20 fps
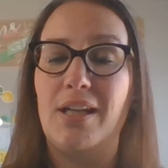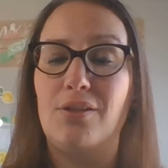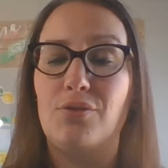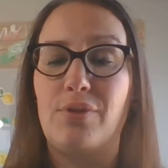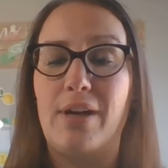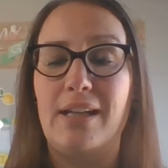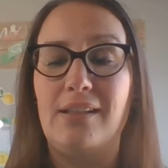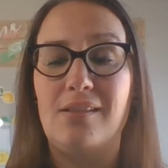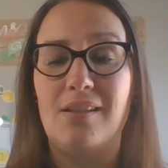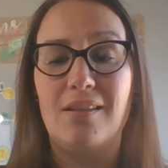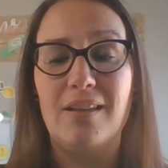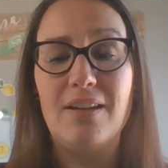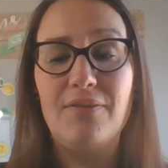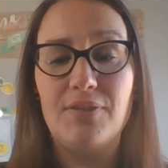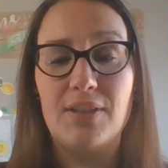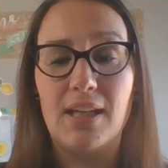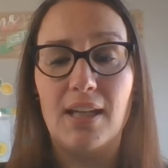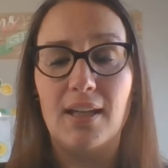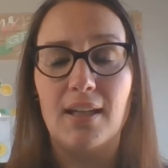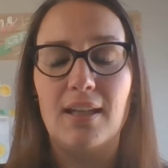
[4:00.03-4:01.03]
and tried to
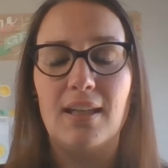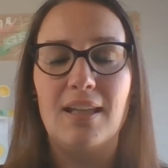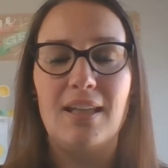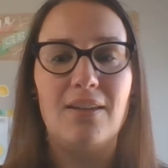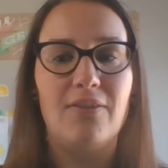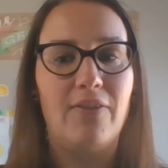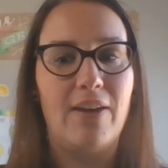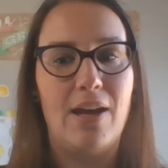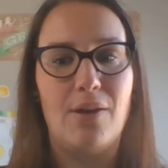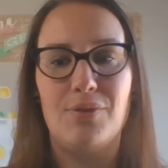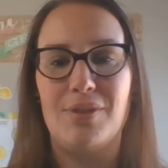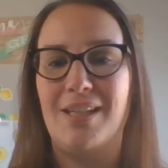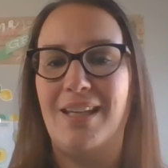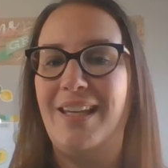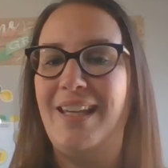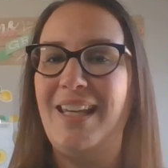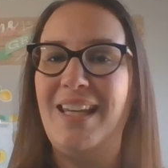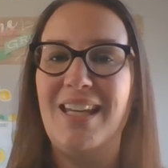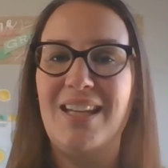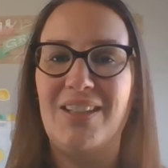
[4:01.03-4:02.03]
lift it, he found
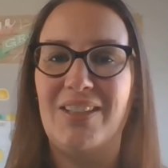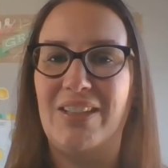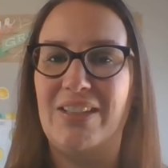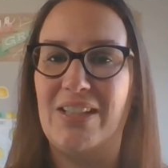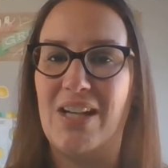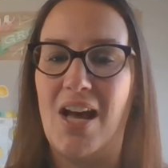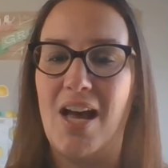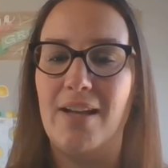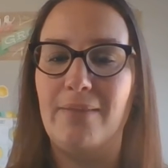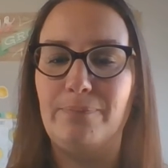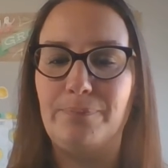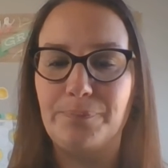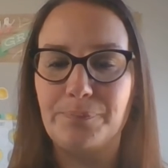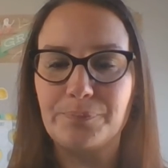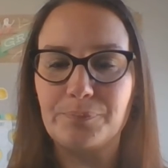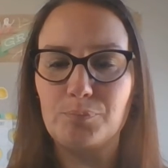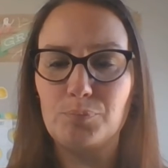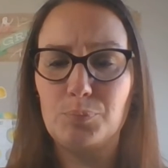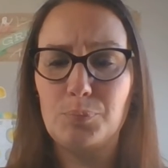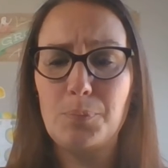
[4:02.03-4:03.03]
he could not.
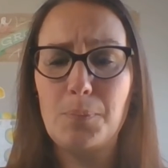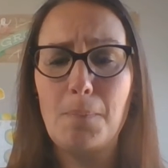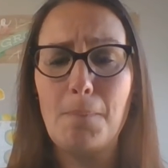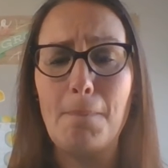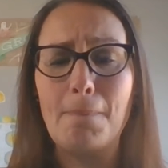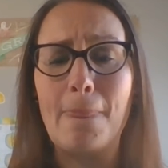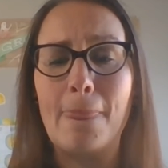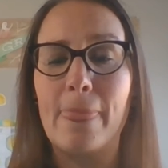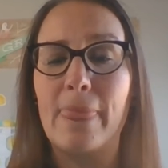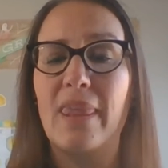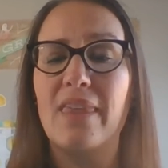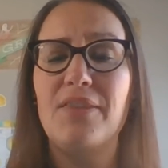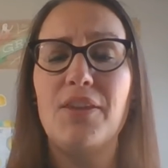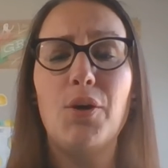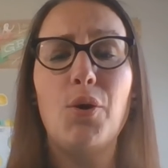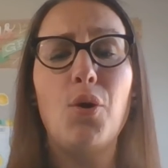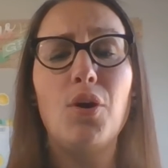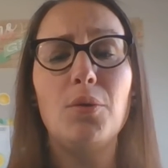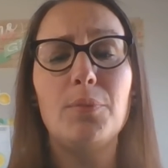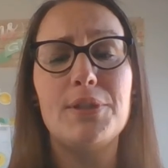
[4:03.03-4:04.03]
The
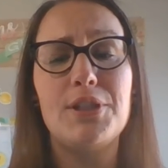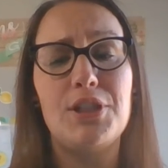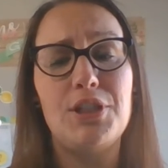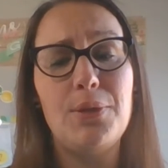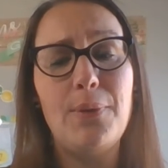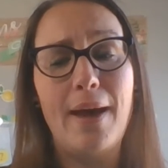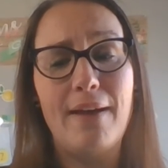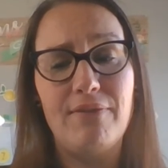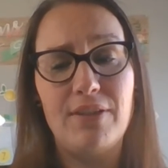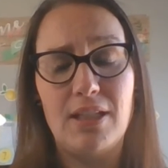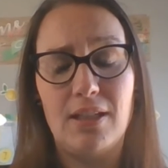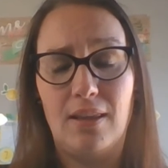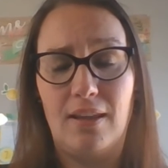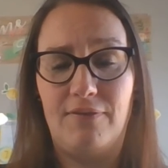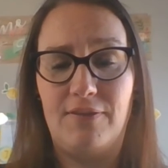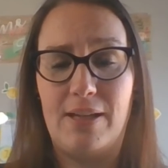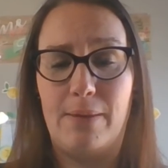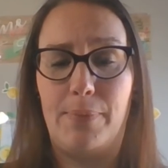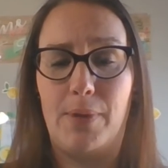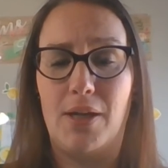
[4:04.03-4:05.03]
core was too heavy to
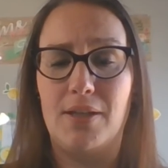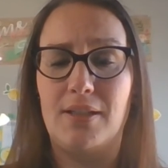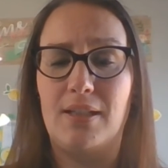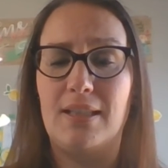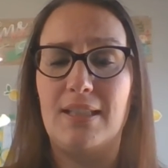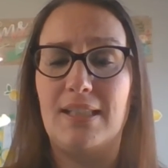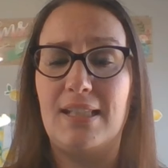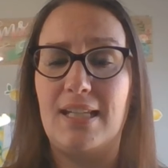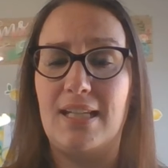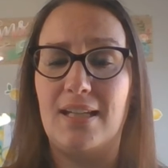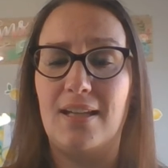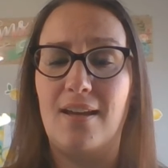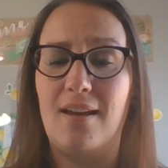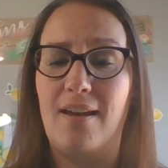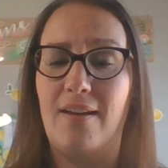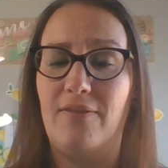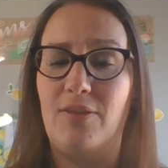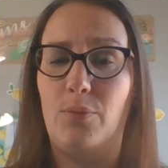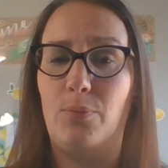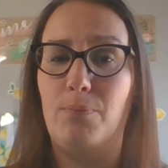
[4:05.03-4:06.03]
lift up onto the seat
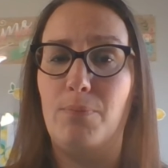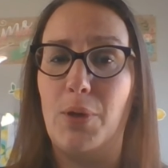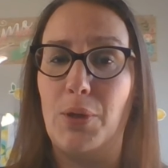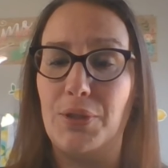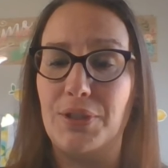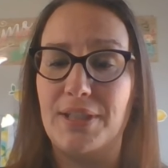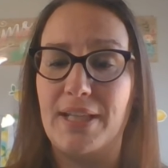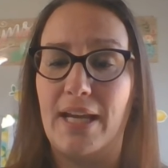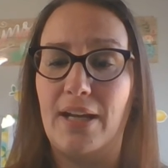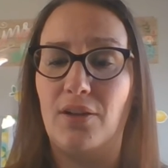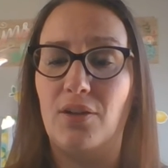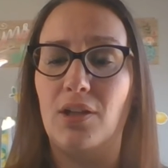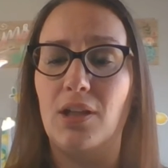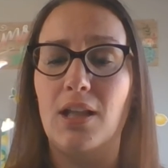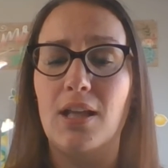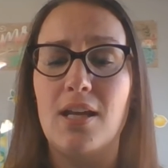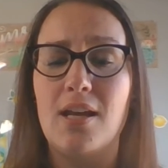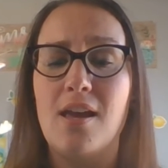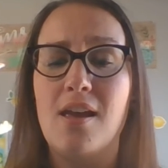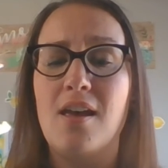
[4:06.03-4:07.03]
of the
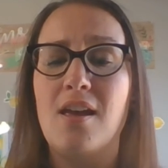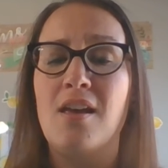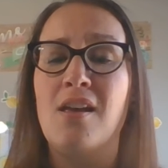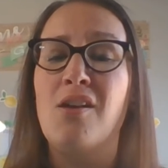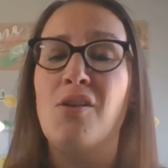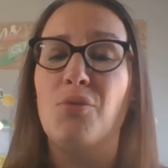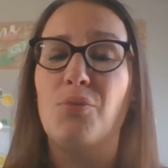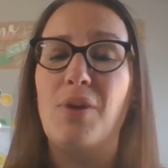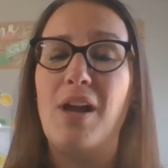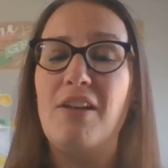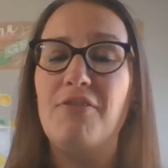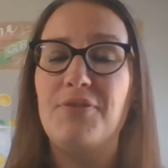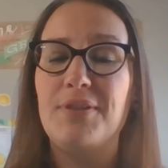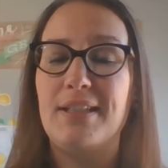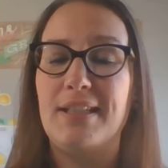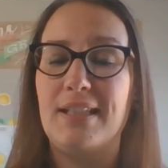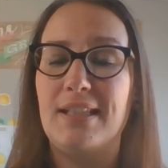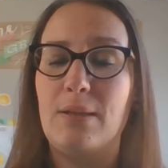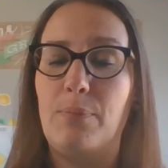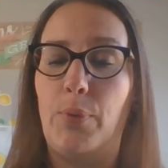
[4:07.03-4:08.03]
motorcycle. Ralph
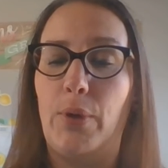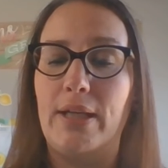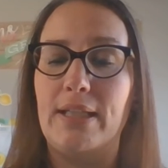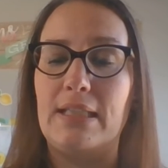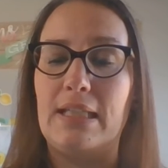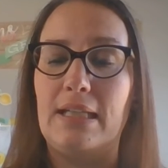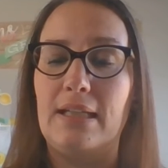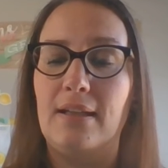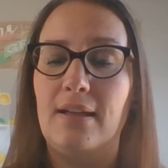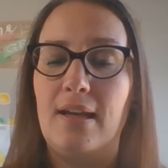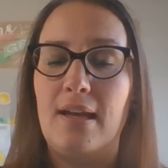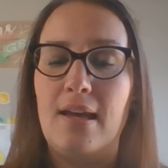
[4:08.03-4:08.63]
was disappointed,